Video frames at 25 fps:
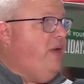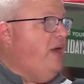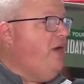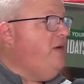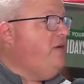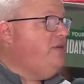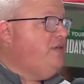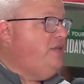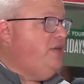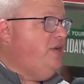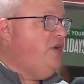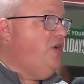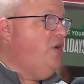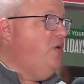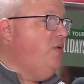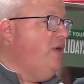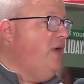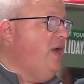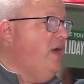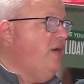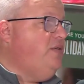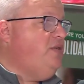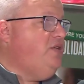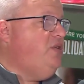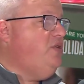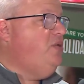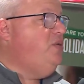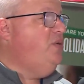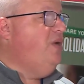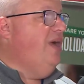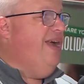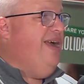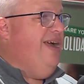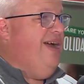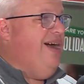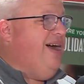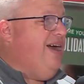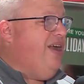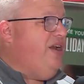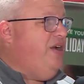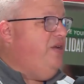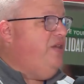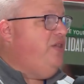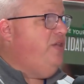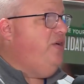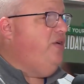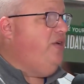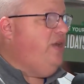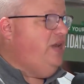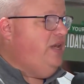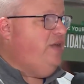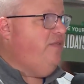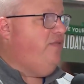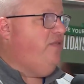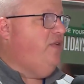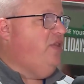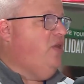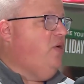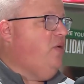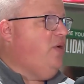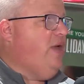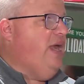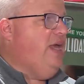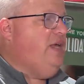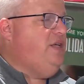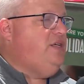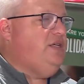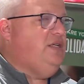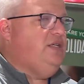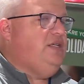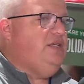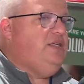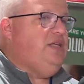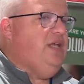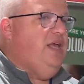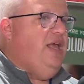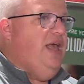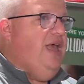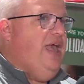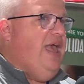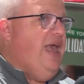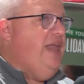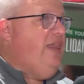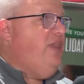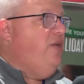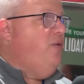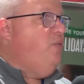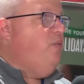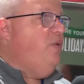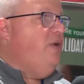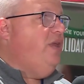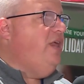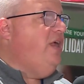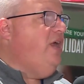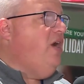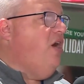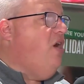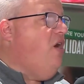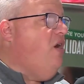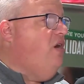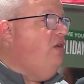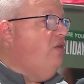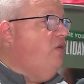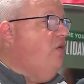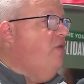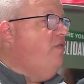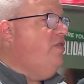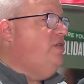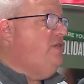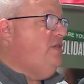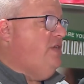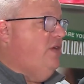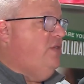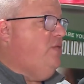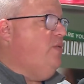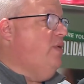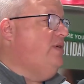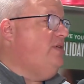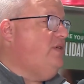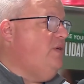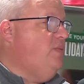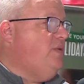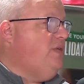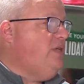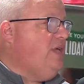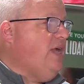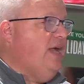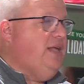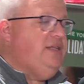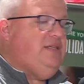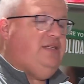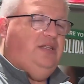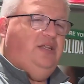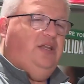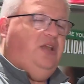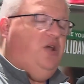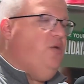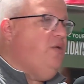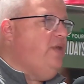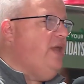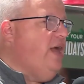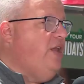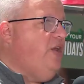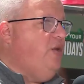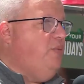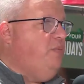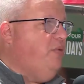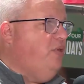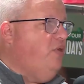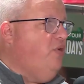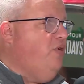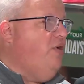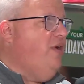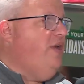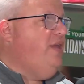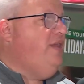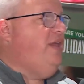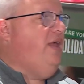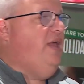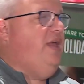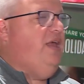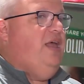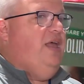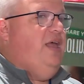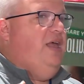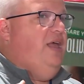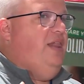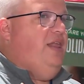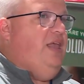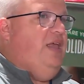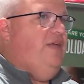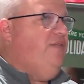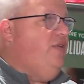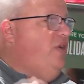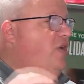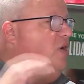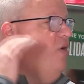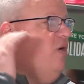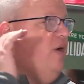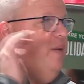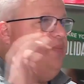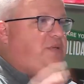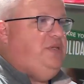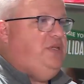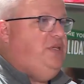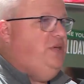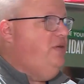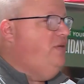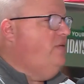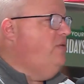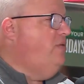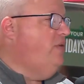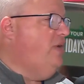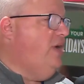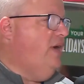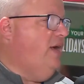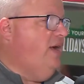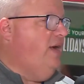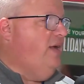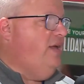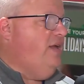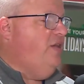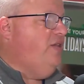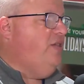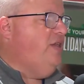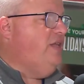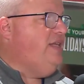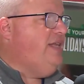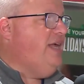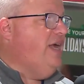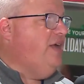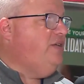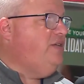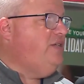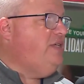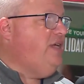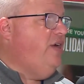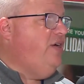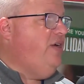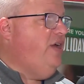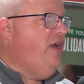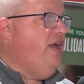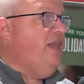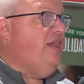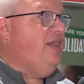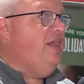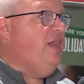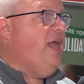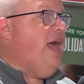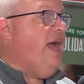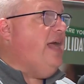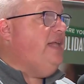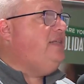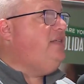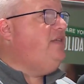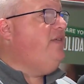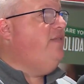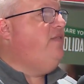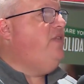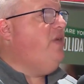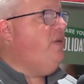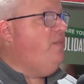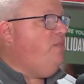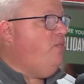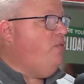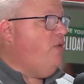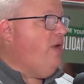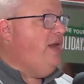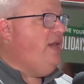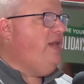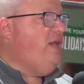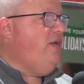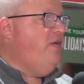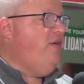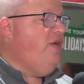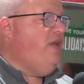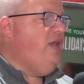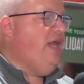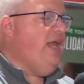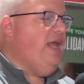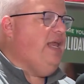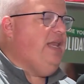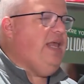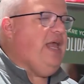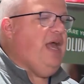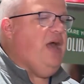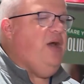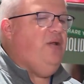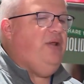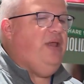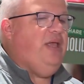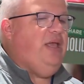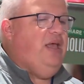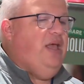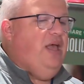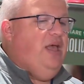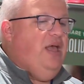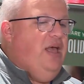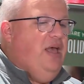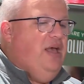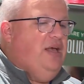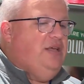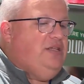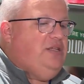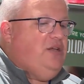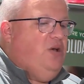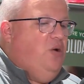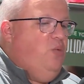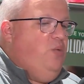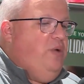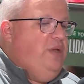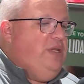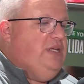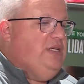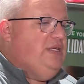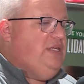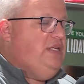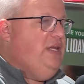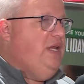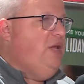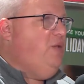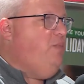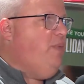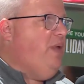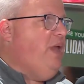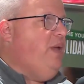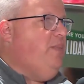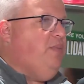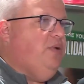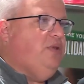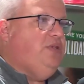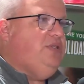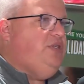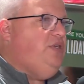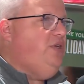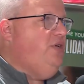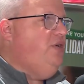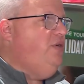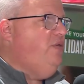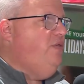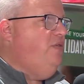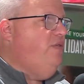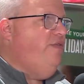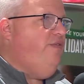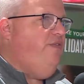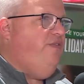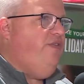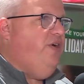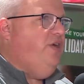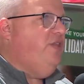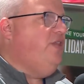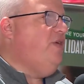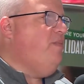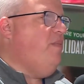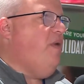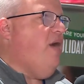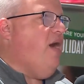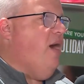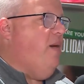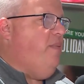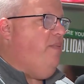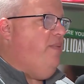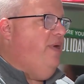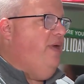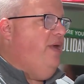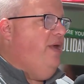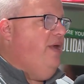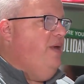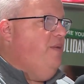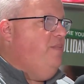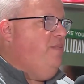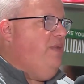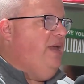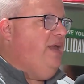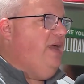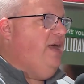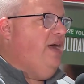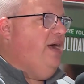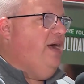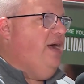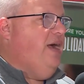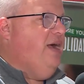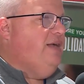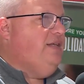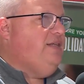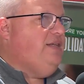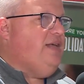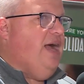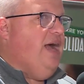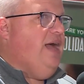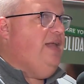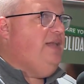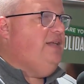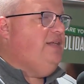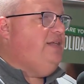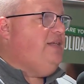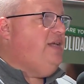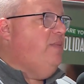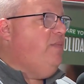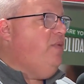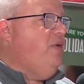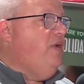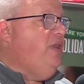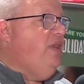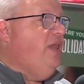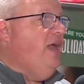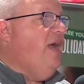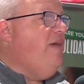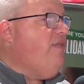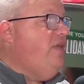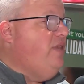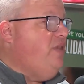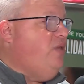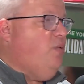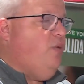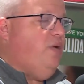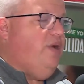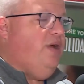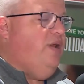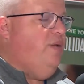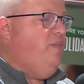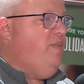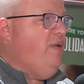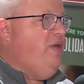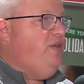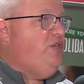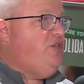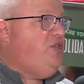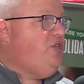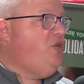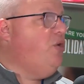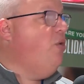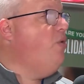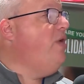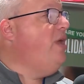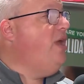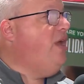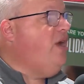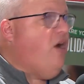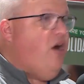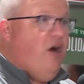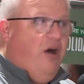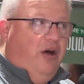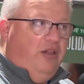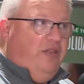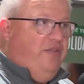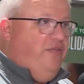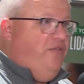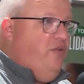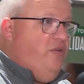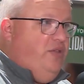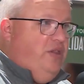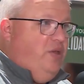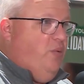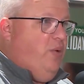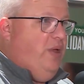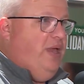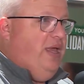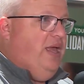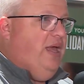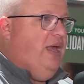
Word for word: barrels that are going out to 130 different locations, and they're really all over southwestern Wisconsin. They go down to Beloit, they they even go up to uh, you know the Dells area. Lots of them right here in Dane County. So we just need people to fill them up because on December 11th, we're going to be sorting all the food that we